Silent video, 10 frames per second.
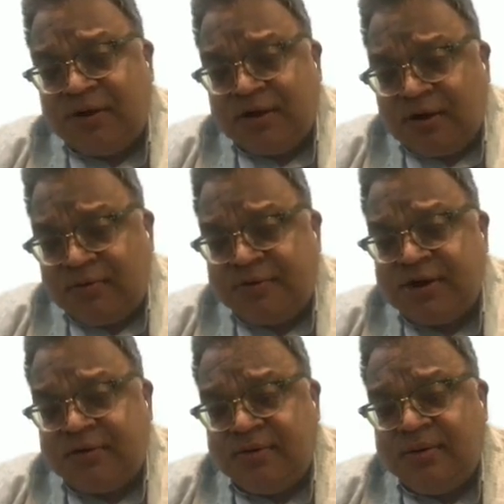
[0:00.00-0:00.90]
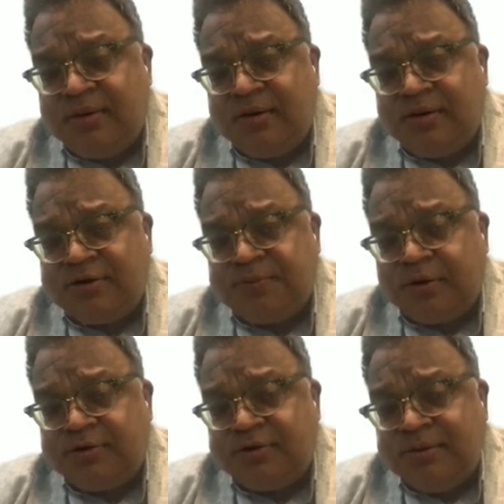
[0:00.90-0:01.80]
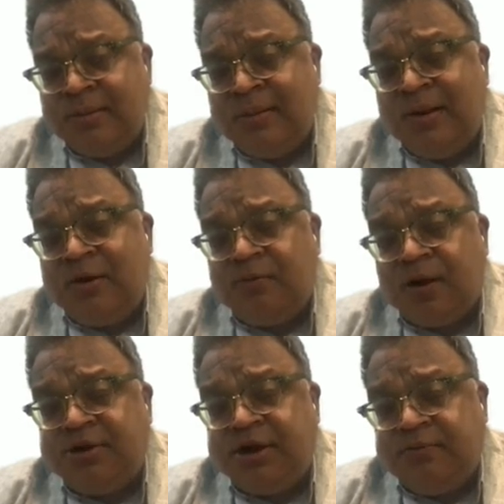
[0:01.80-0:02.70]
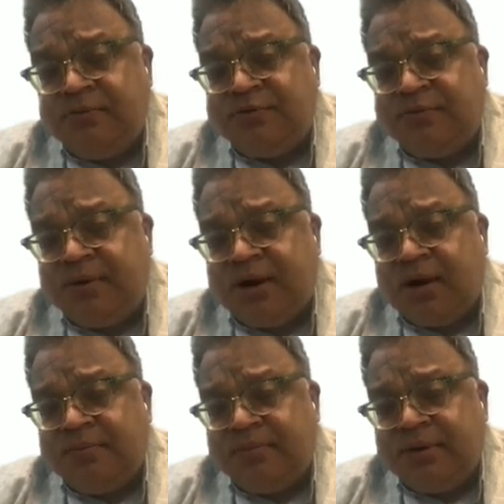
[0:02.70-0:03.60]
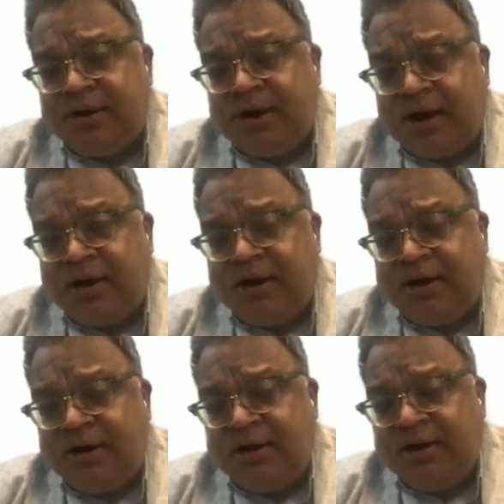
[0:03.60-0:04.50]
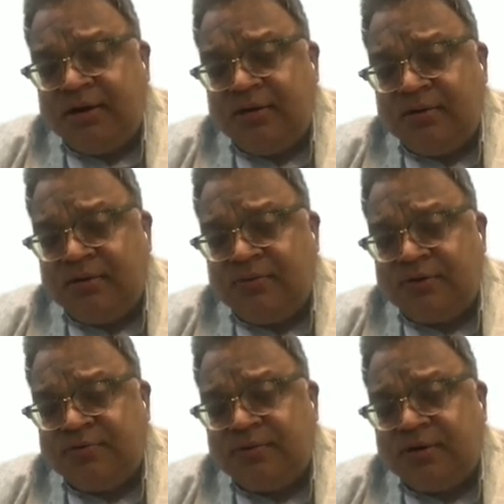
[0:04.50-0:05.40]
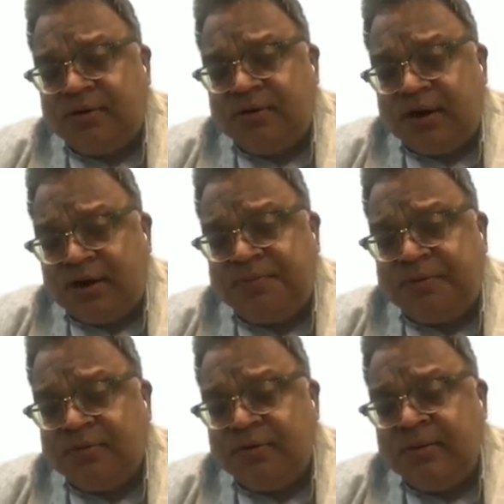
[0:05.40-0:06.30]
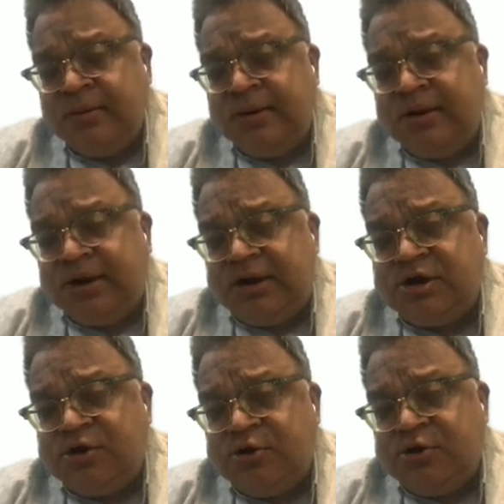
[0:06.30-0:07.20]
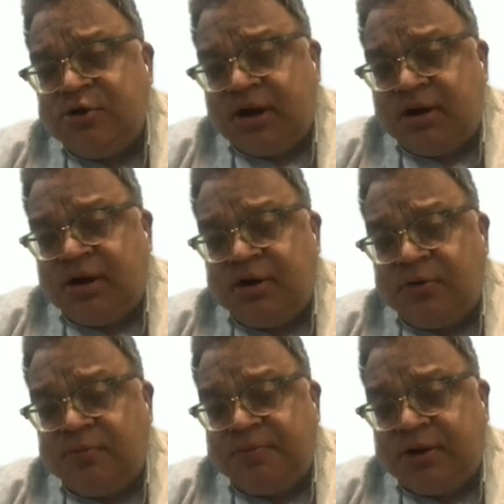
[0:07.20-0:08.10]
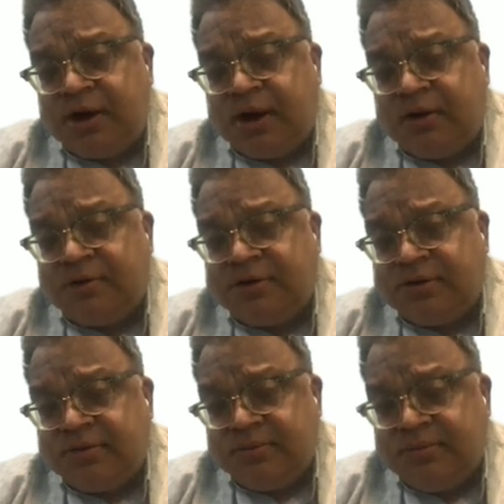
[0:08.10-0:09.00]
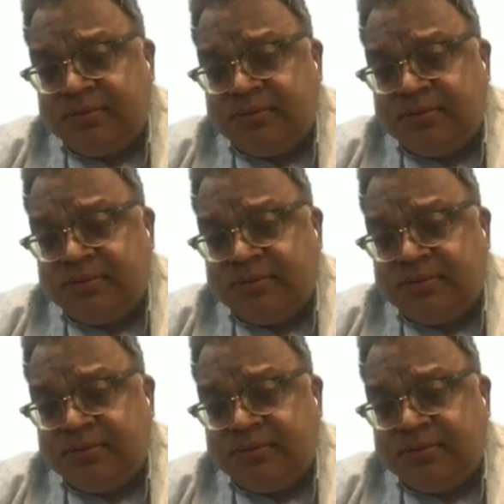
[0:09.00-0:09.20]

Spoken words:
You can always have a response. One thing which will come in handy or which will help you is knowing another European language.